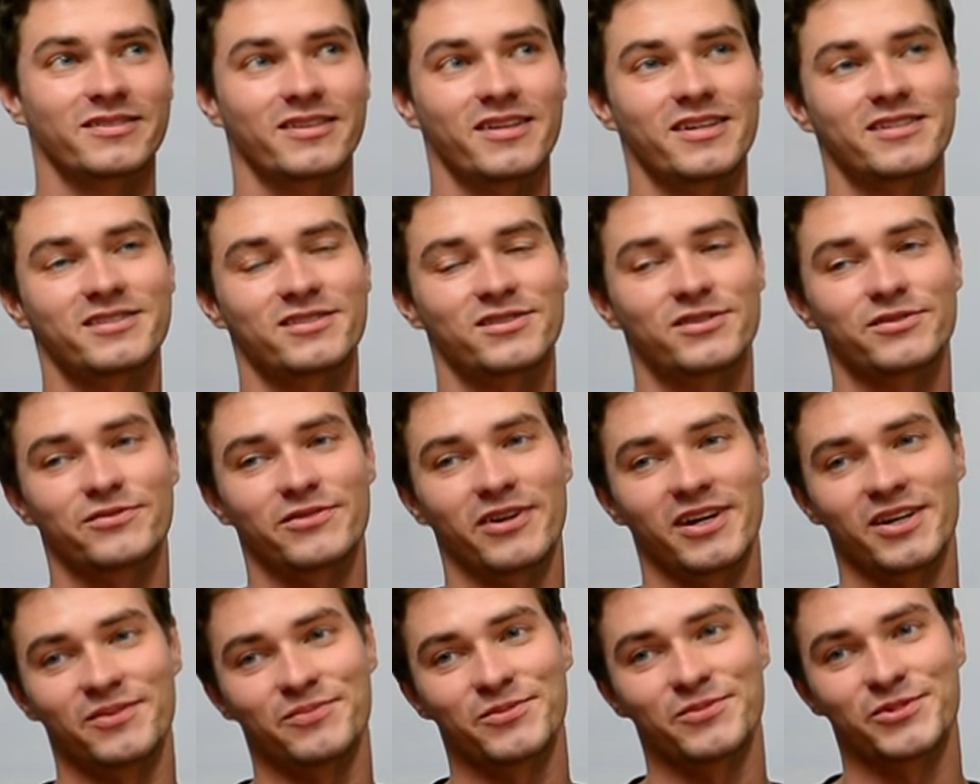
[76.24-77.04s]
That's
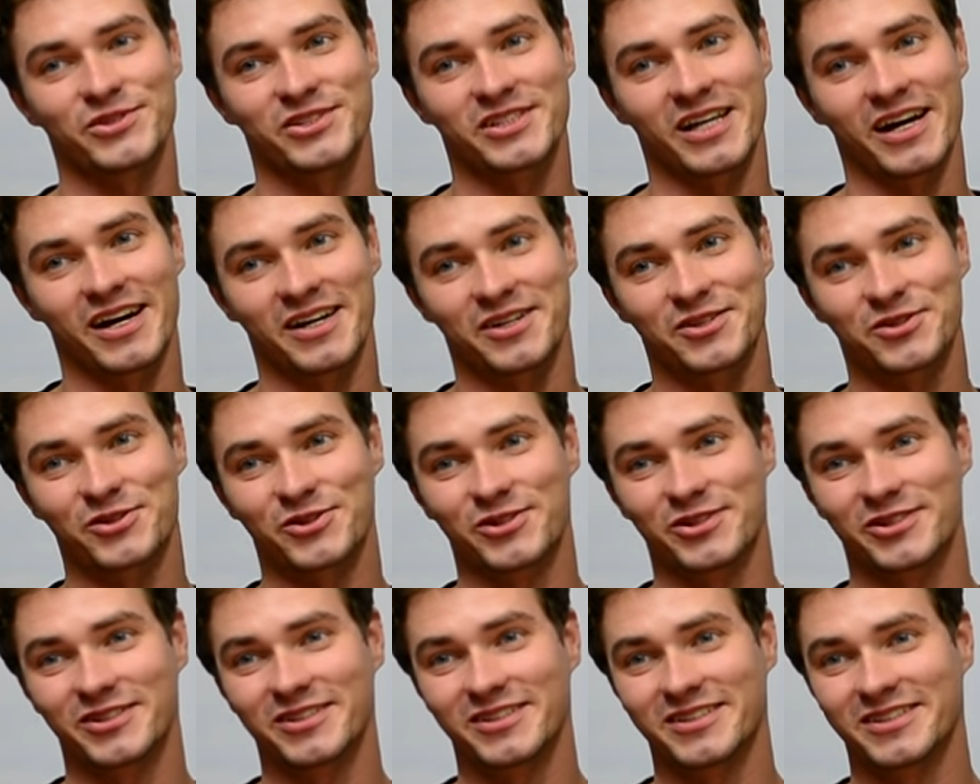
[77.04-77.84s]
the famous
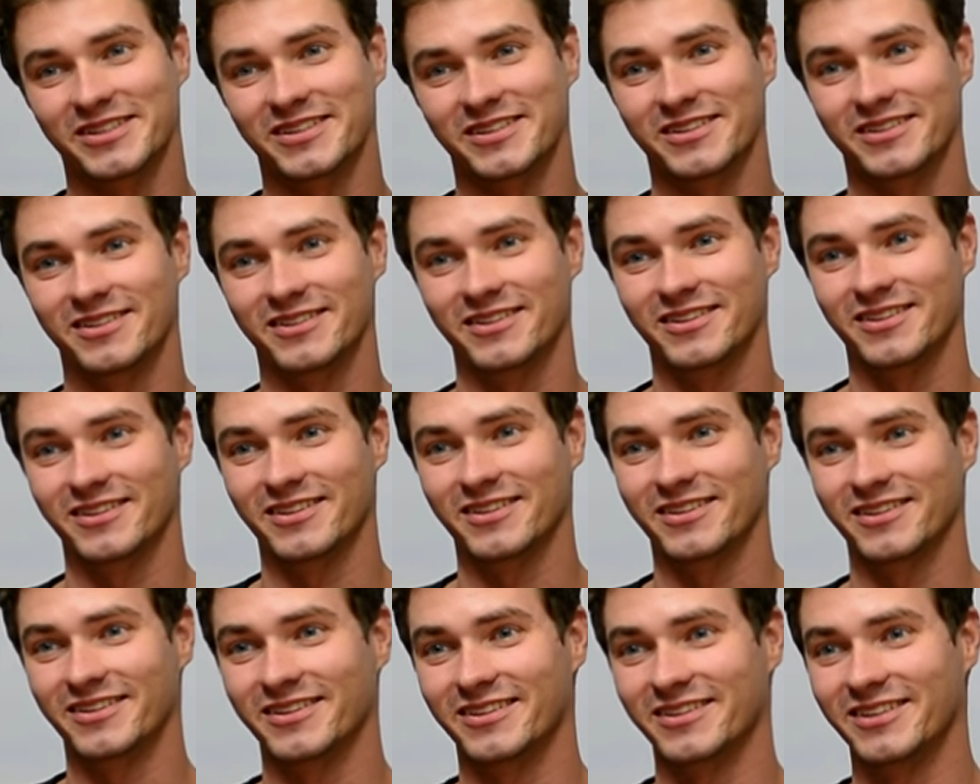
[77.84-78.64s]
actor
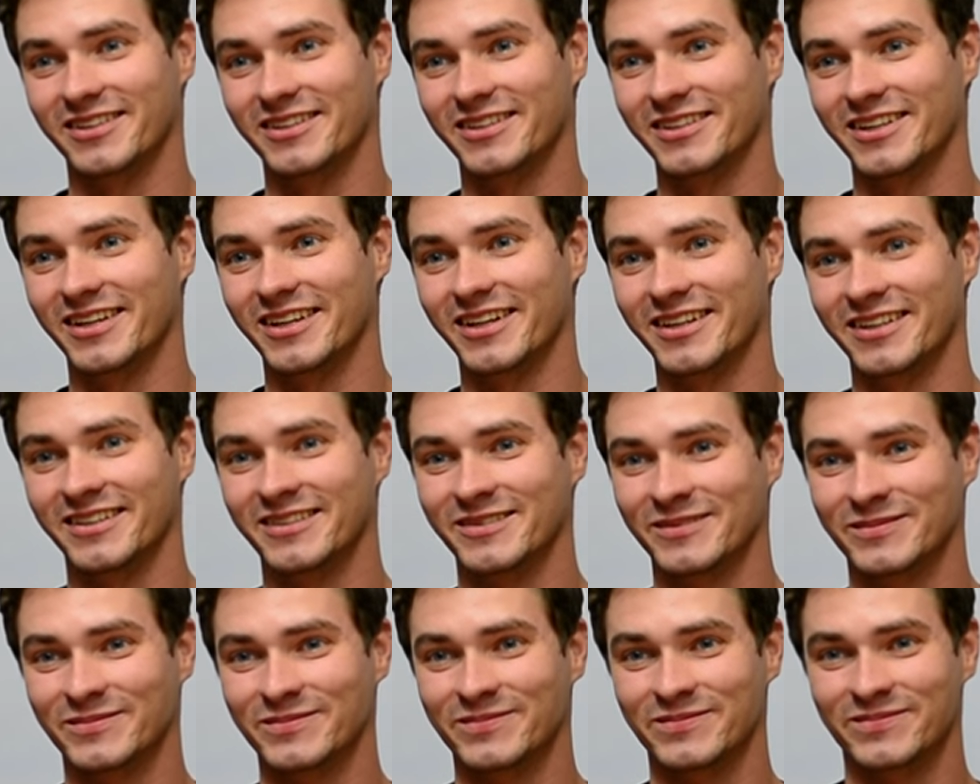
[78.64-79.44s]
in
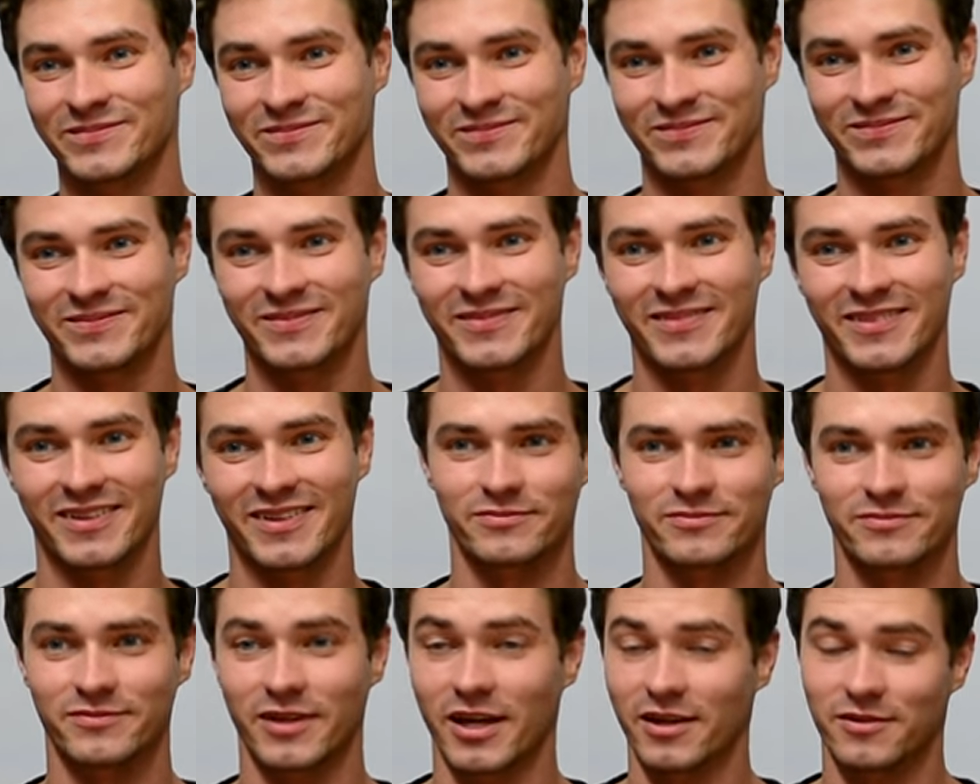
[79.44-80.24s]
India.
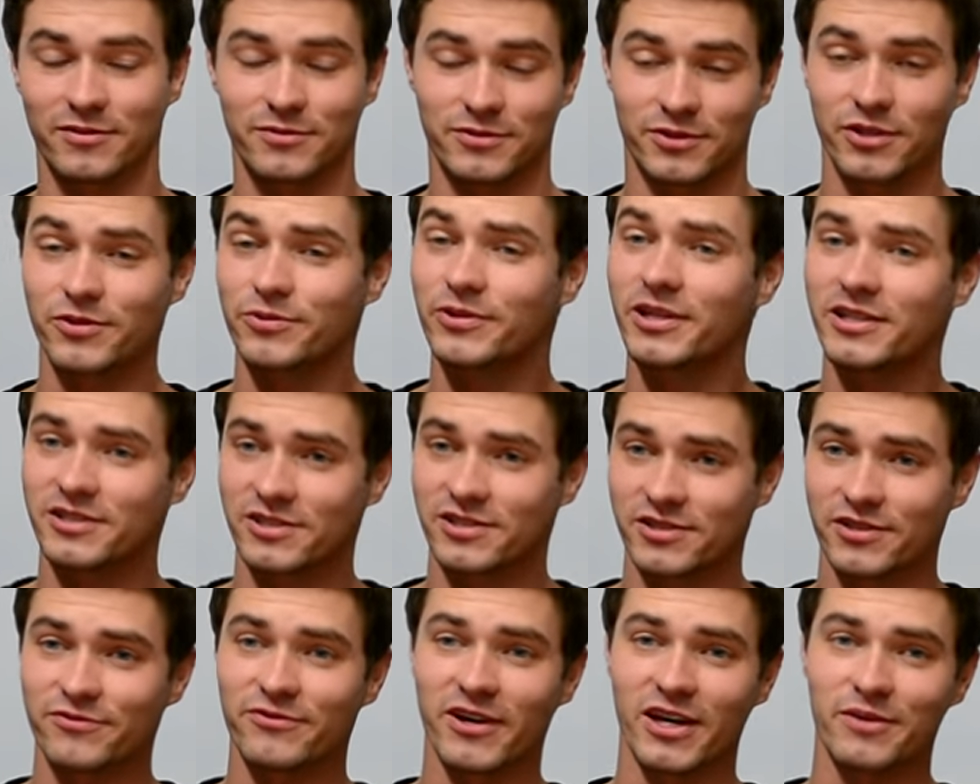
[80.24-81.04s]
Yeah, so
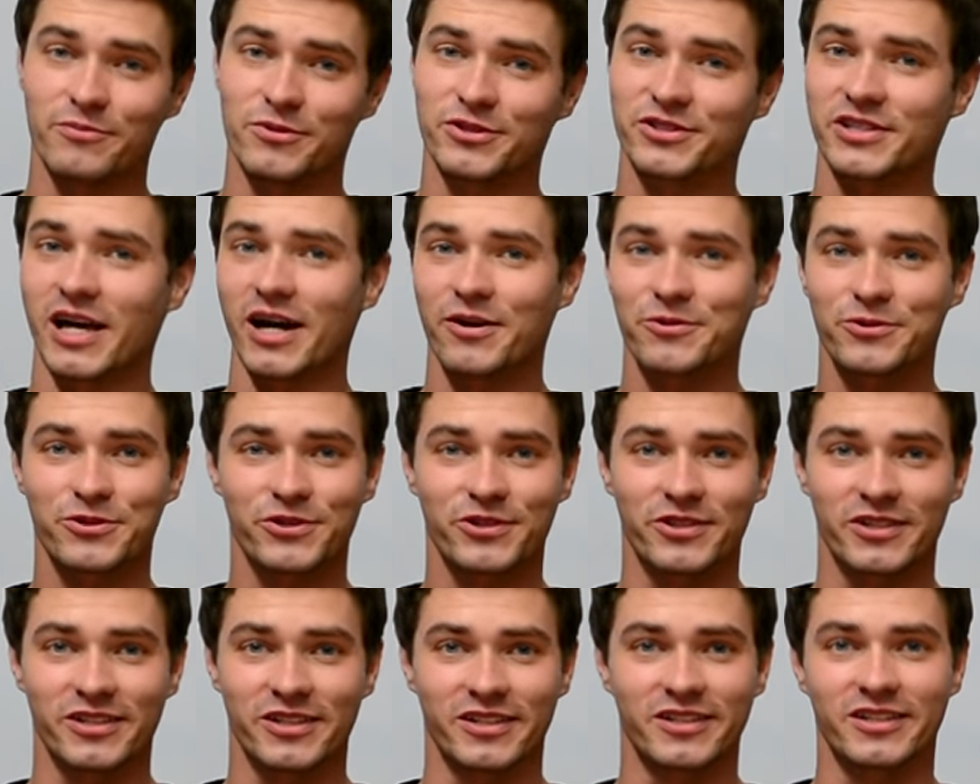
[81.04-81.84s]
that's the famous
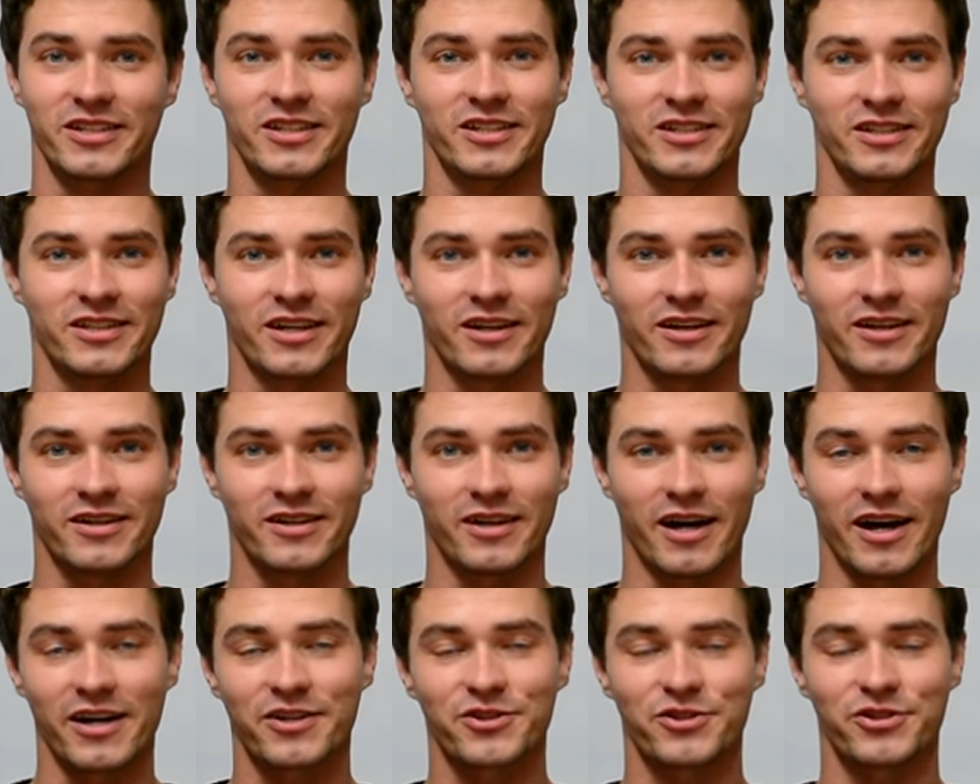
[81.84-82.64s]
actor in
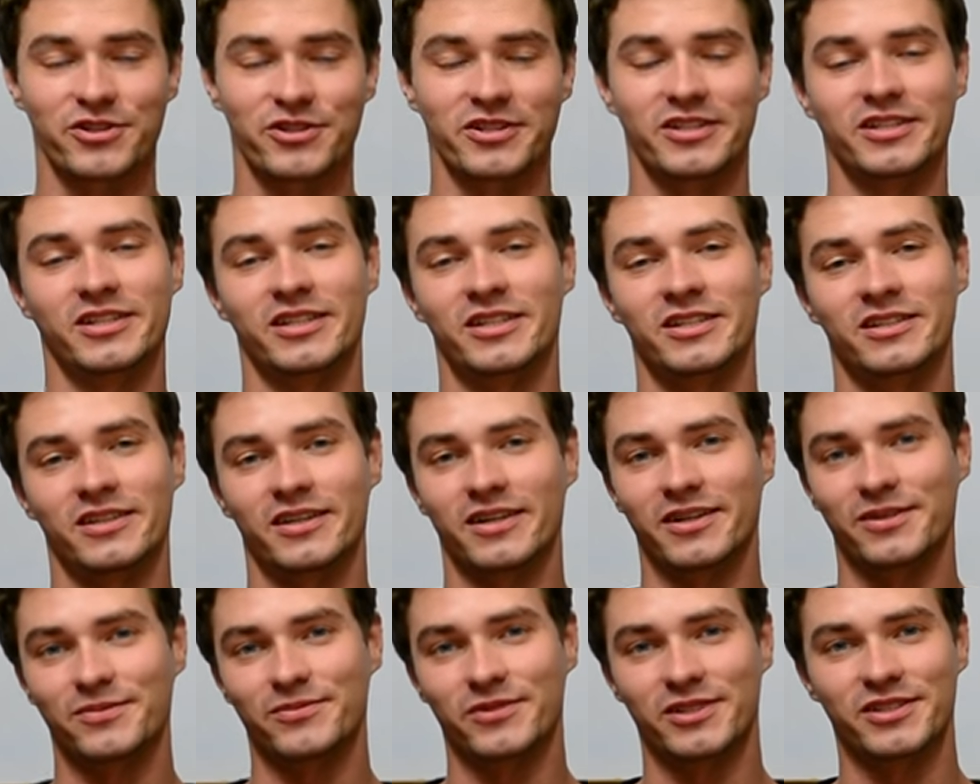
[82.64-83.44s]
India. Actor in
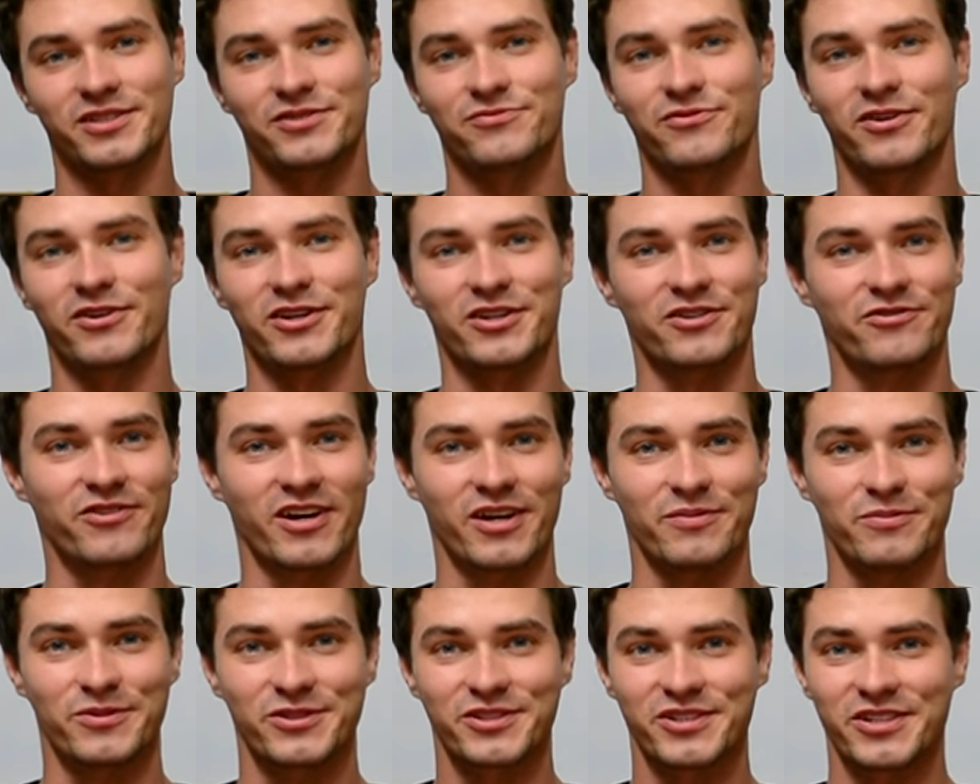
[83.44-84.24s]
India, he's very
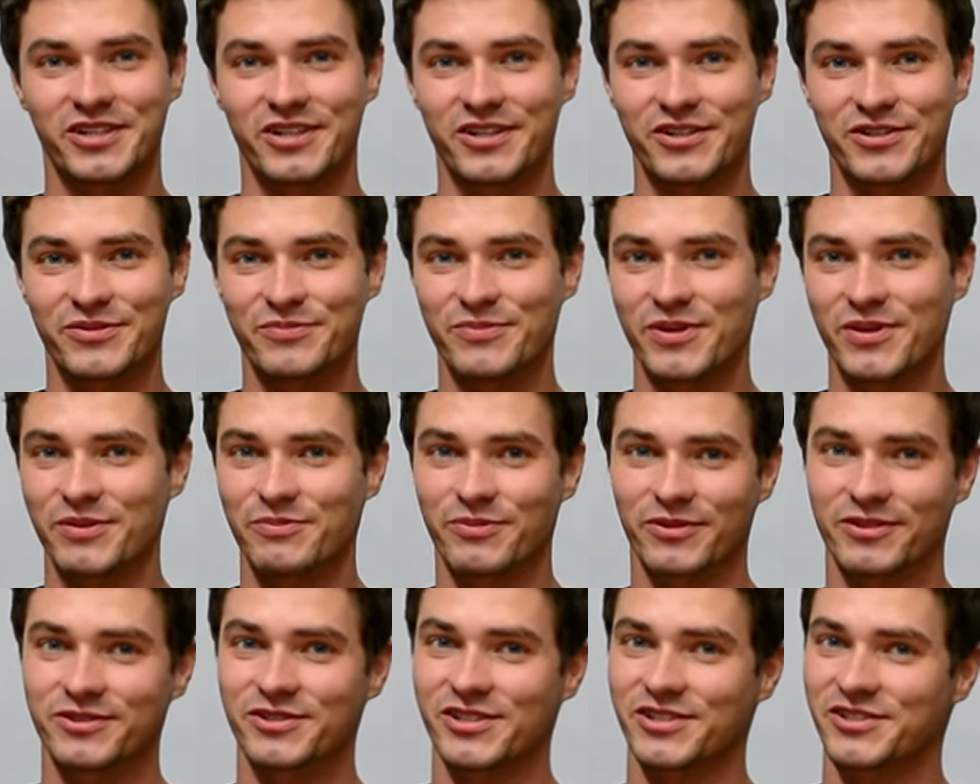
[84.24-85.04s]
famous here.
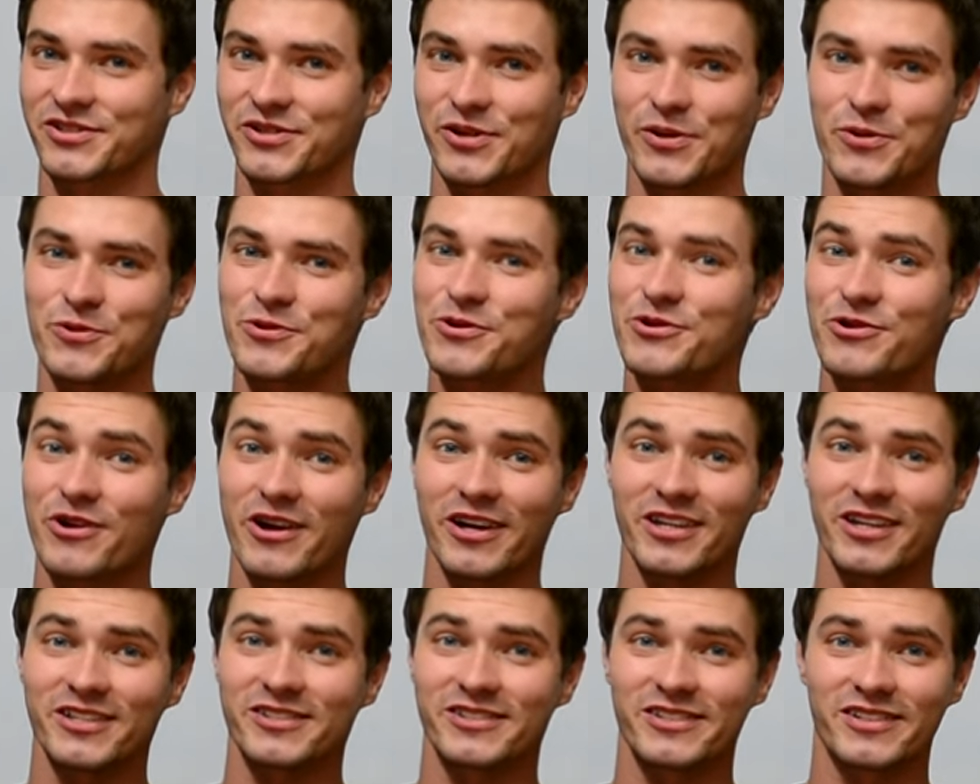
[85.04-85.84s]
People just go
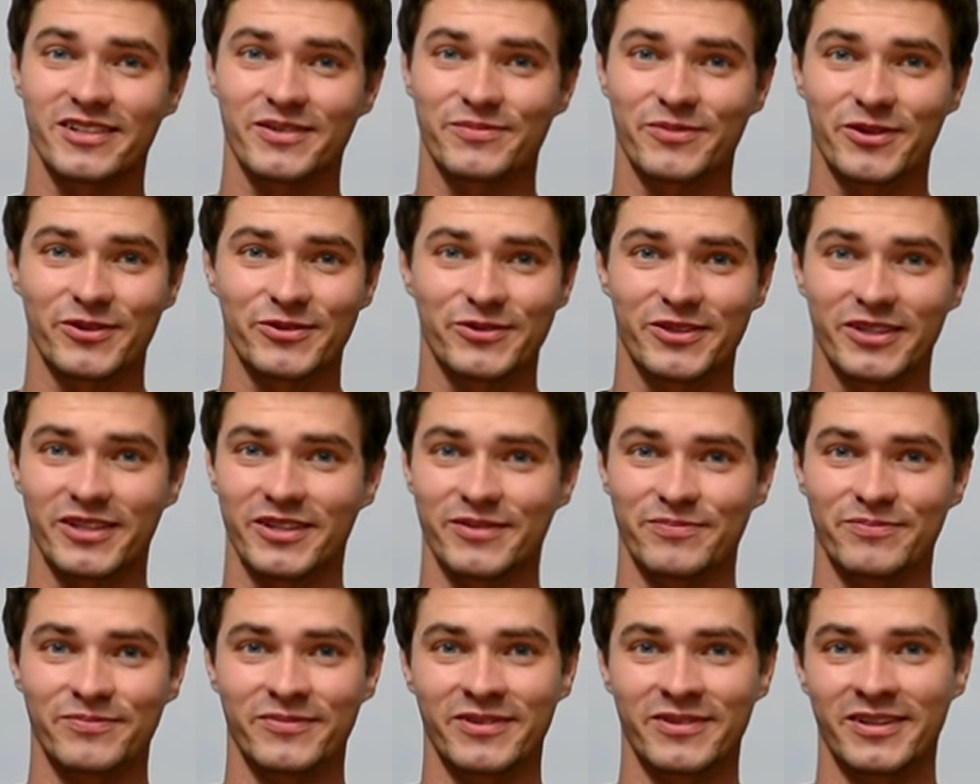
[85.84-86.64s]
crazy about
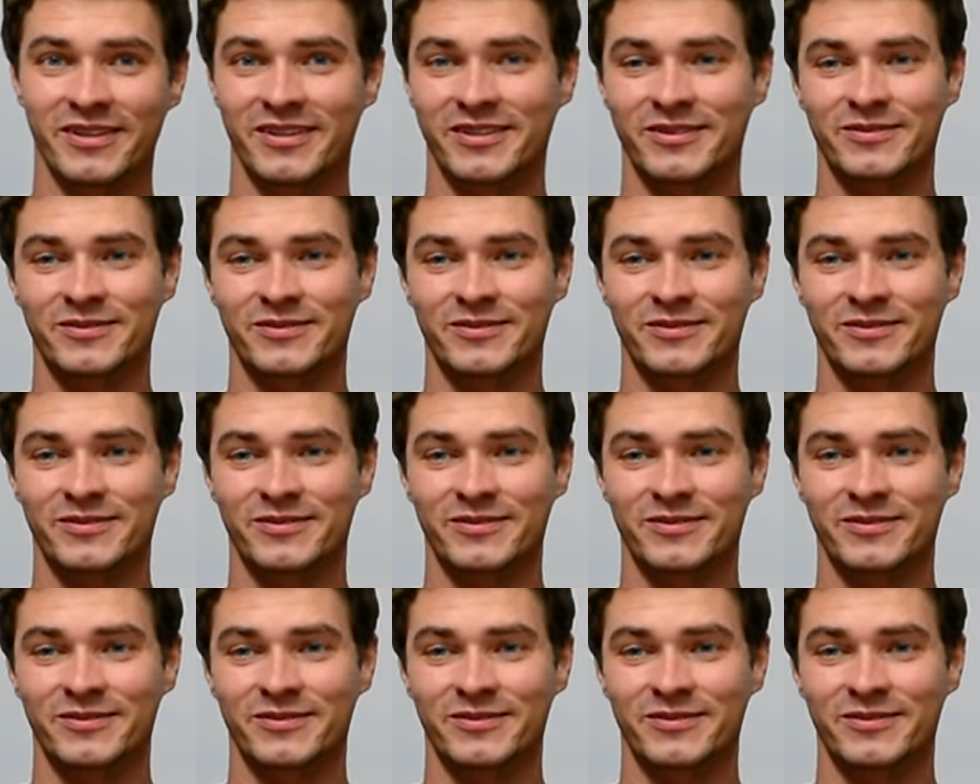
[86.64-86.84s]
him.